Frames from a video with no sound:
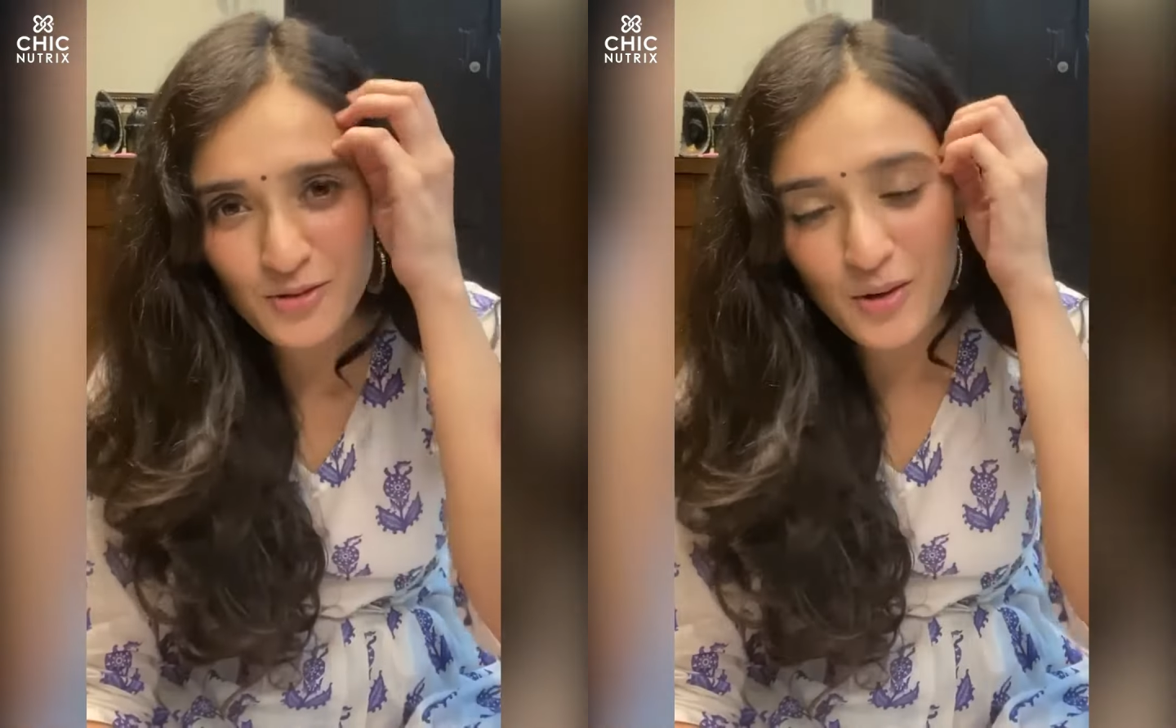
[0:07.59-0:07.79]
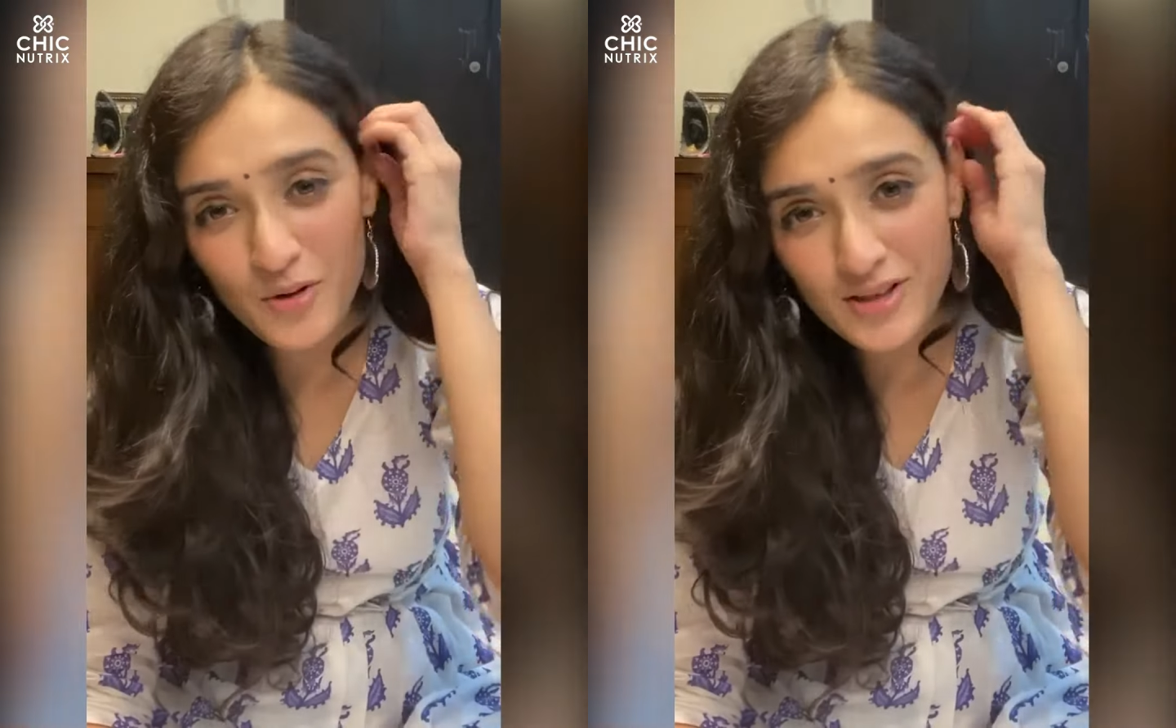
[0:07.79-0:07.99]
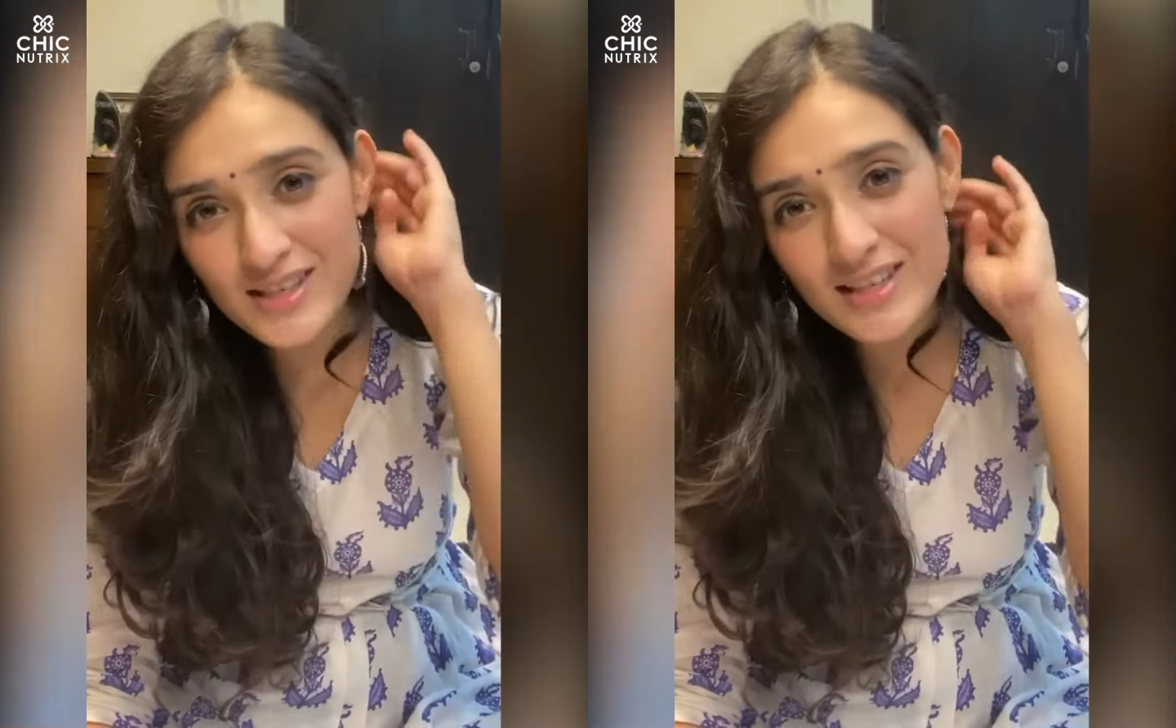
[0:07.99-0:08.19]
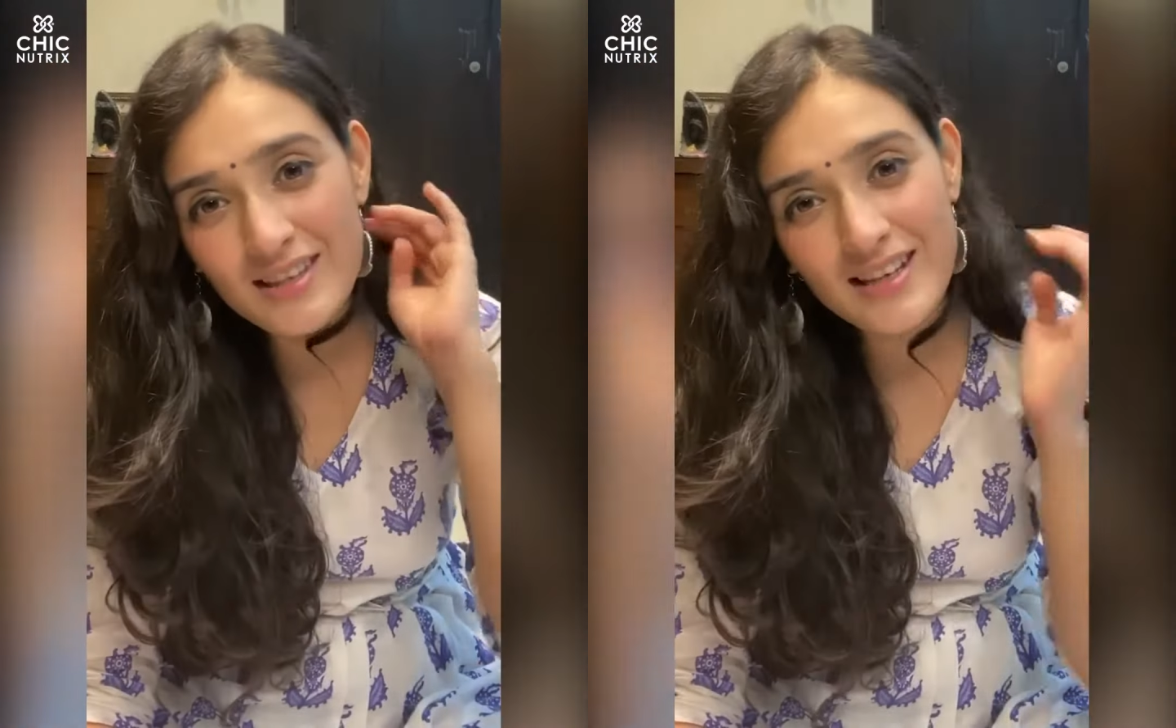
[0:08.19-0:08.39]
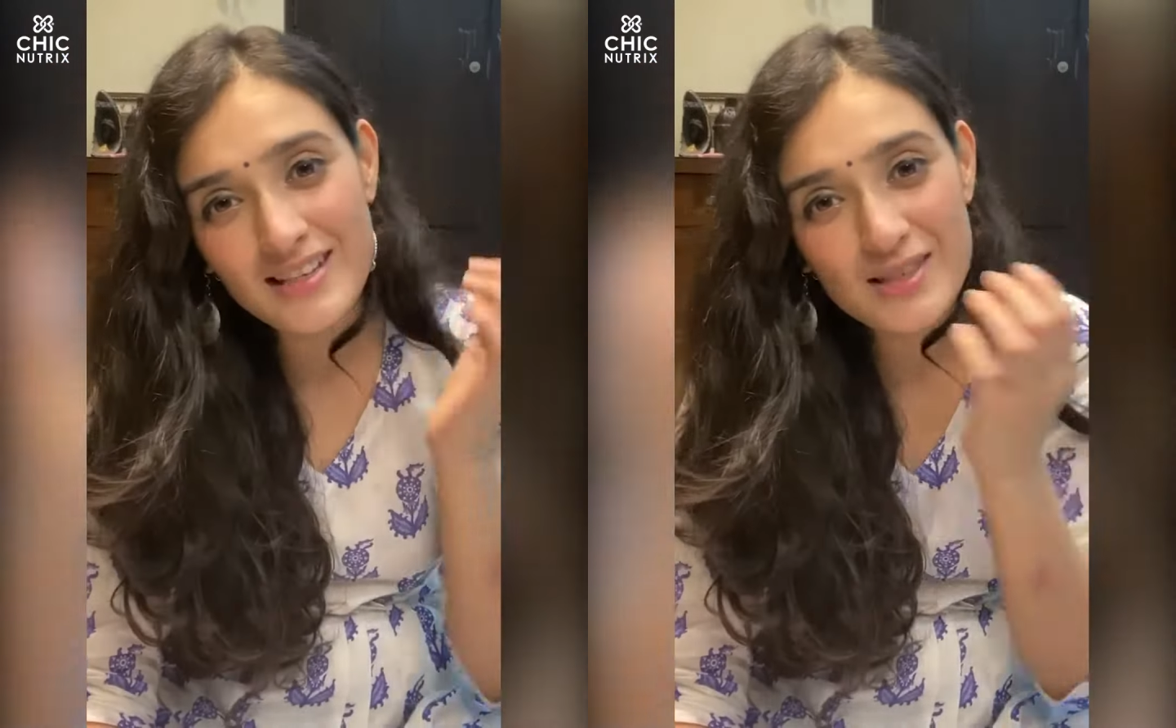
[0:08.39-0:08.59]
I want a skin
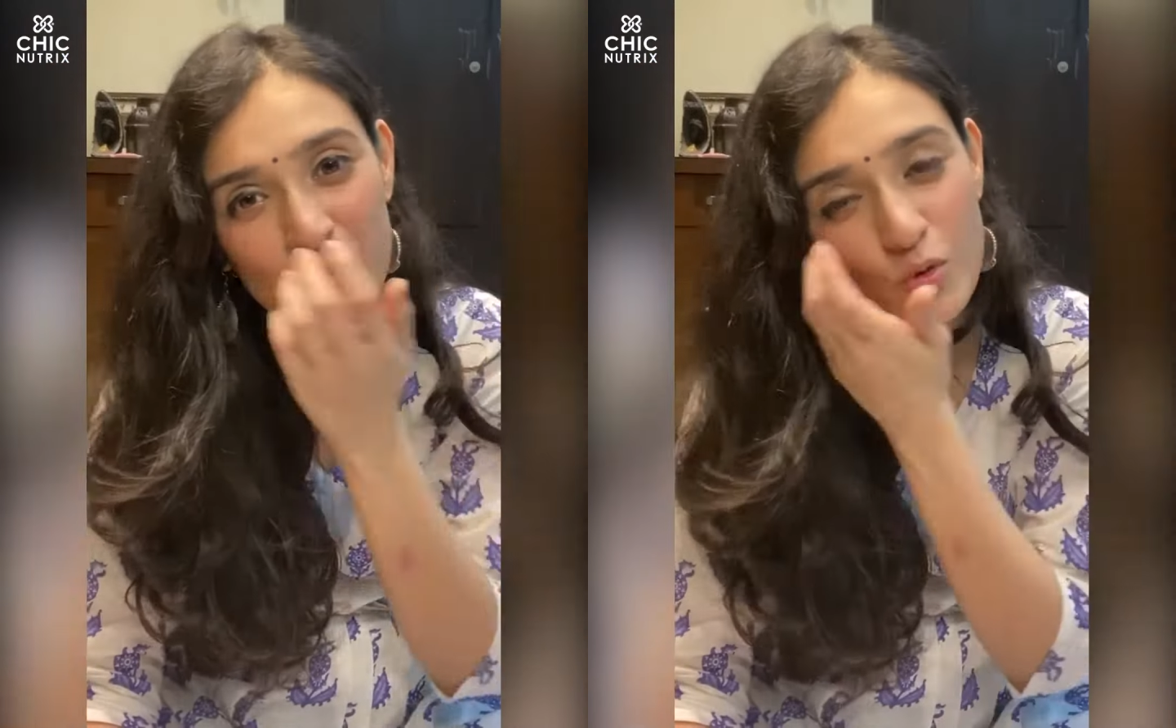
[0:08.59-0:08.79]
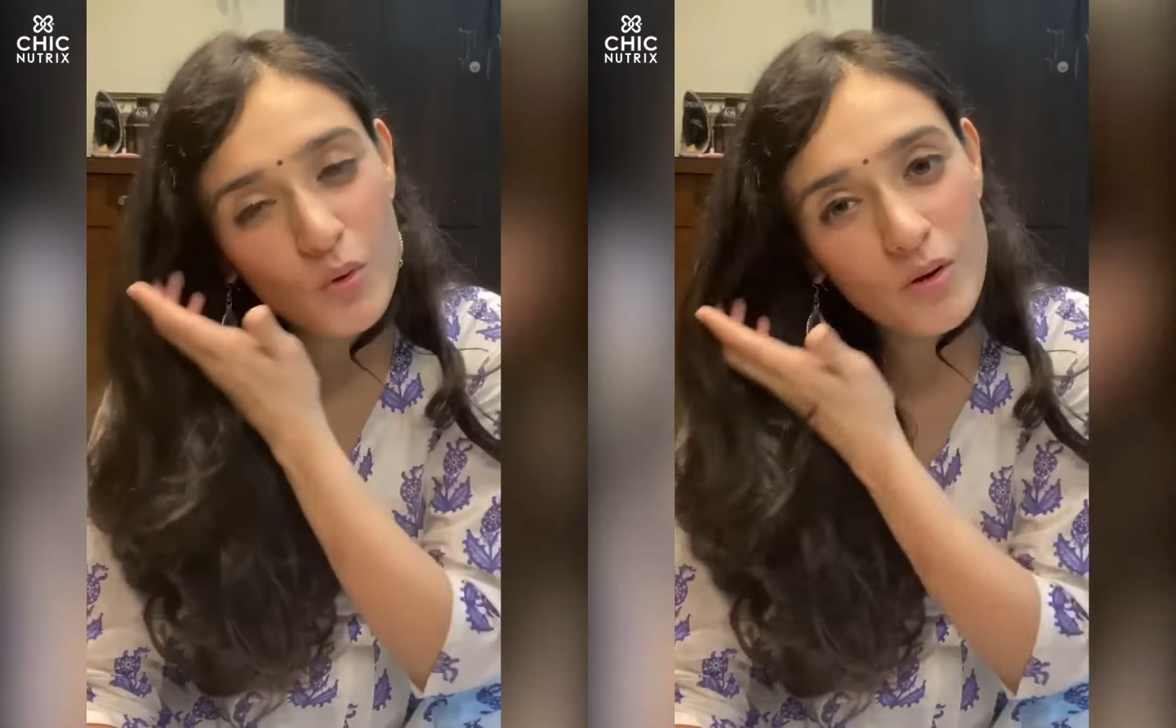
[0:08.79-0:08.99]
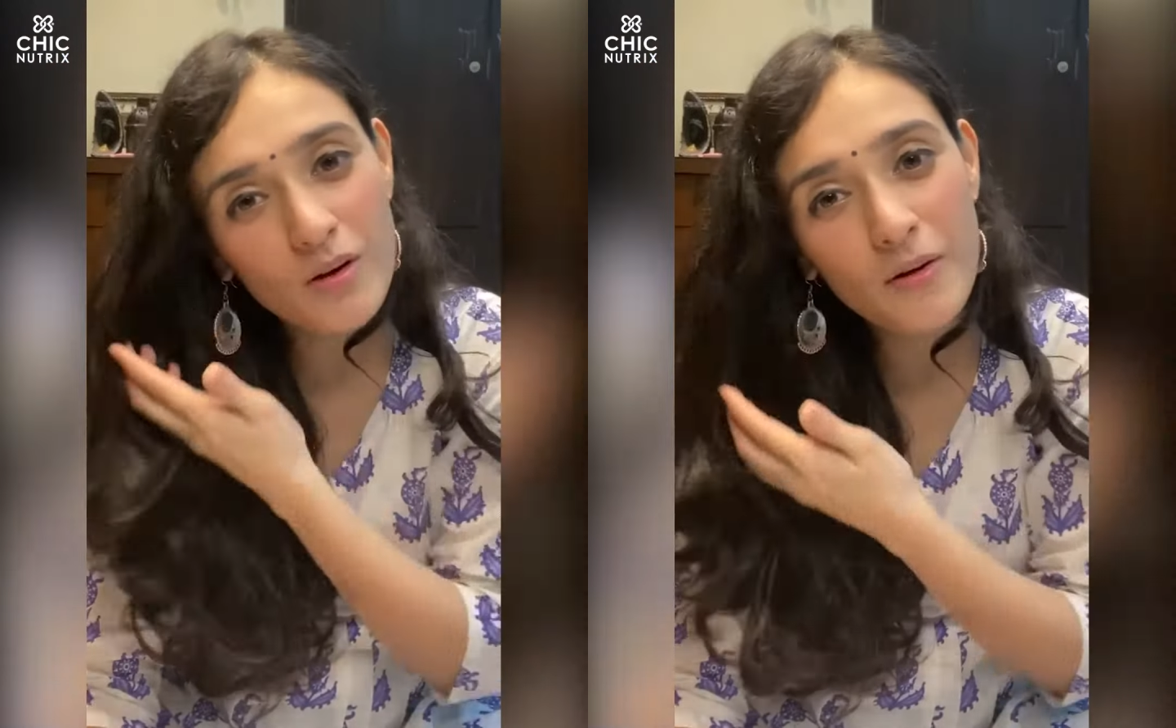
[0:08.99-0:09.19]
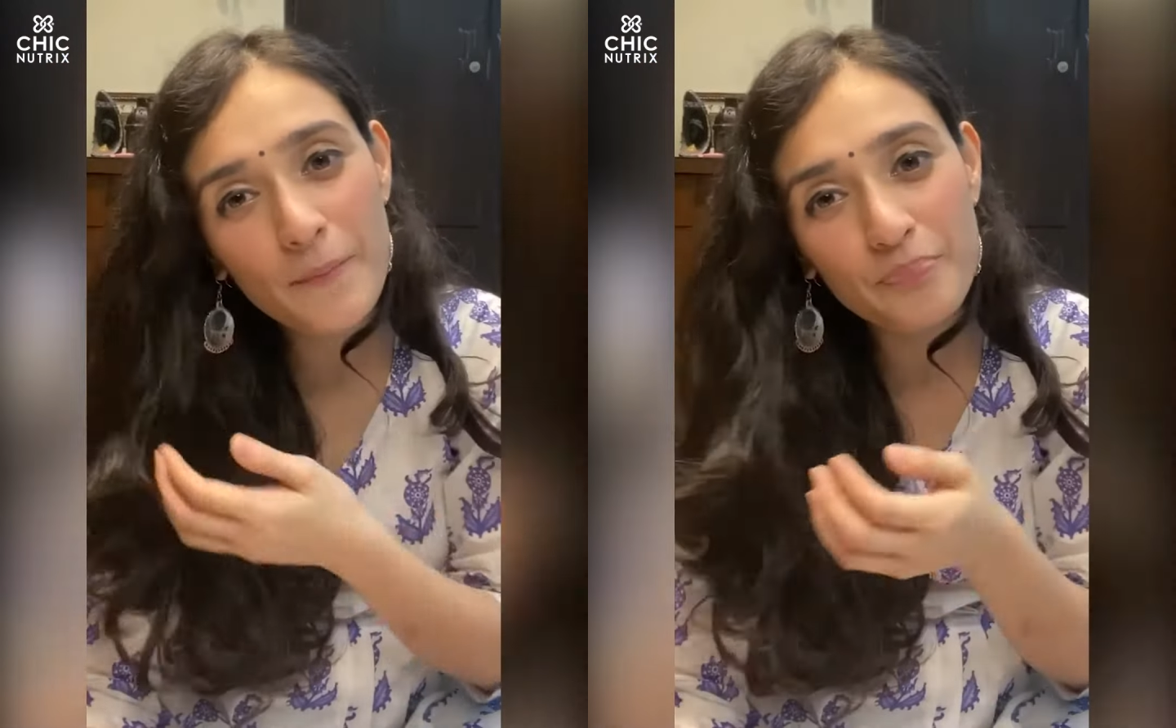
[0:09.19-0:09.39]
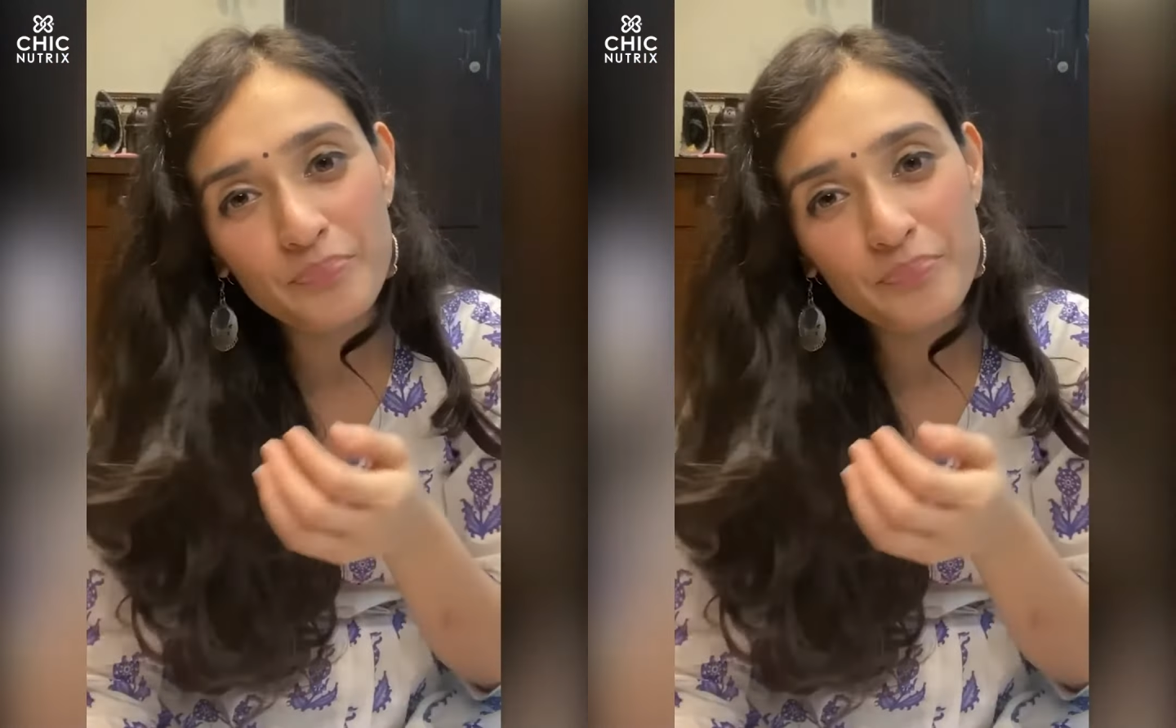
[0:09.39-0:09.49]
that is so